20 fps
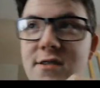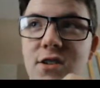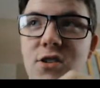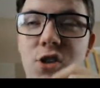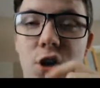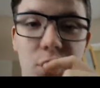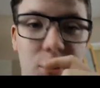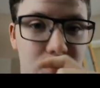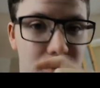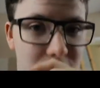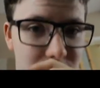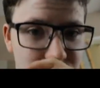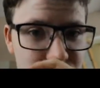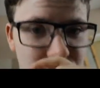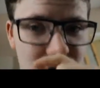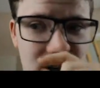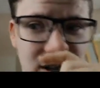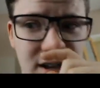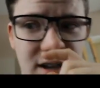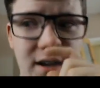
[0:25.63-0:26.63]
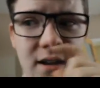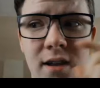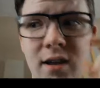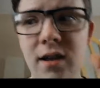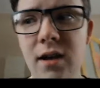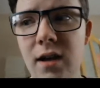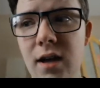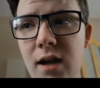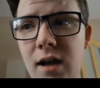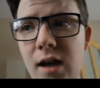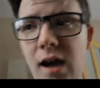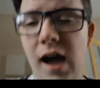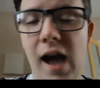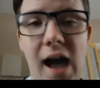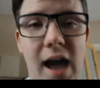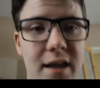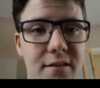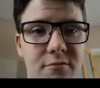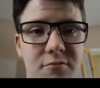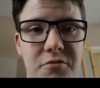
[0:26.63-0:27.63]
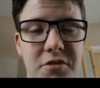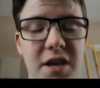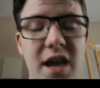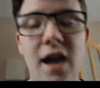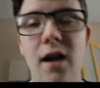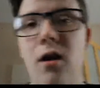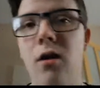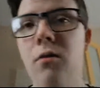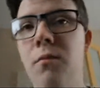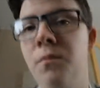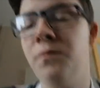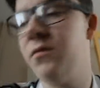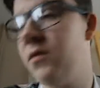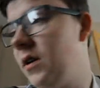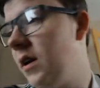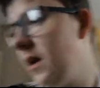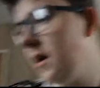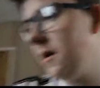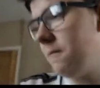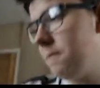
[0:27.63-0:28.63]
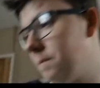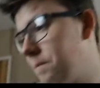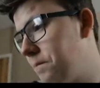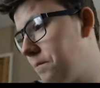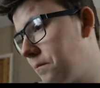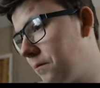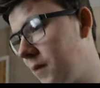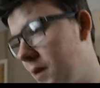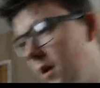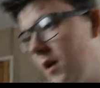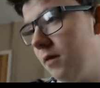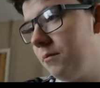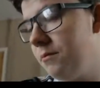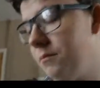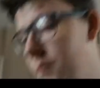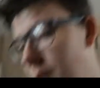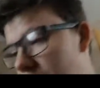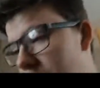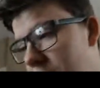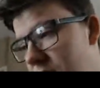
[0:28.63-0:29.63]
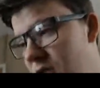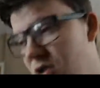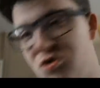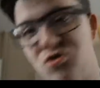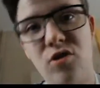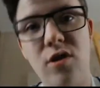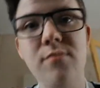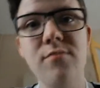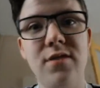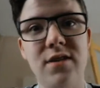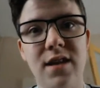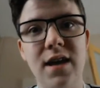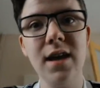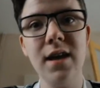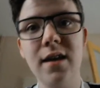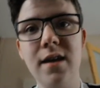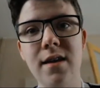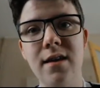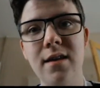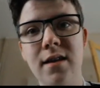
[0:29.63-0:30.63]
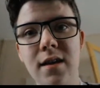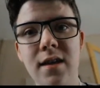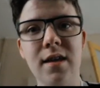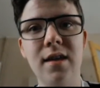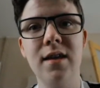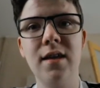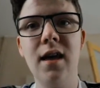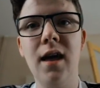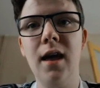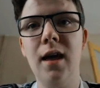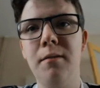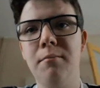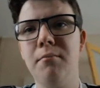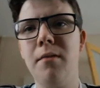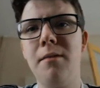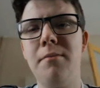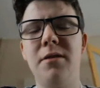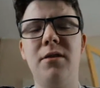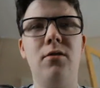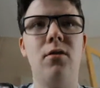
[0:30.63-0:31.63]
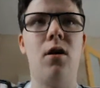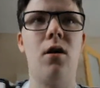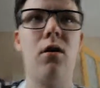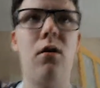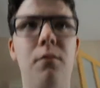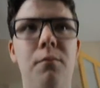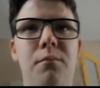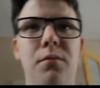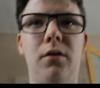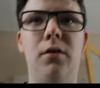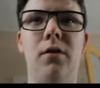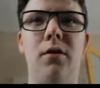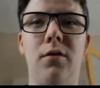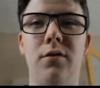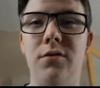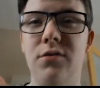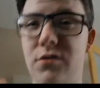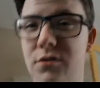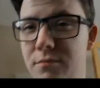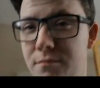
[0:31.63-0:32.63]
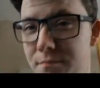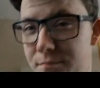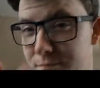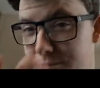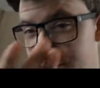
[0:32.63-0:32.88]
to the documentary. And yeah, hopefully I'll be able to stream today. Maybe not, because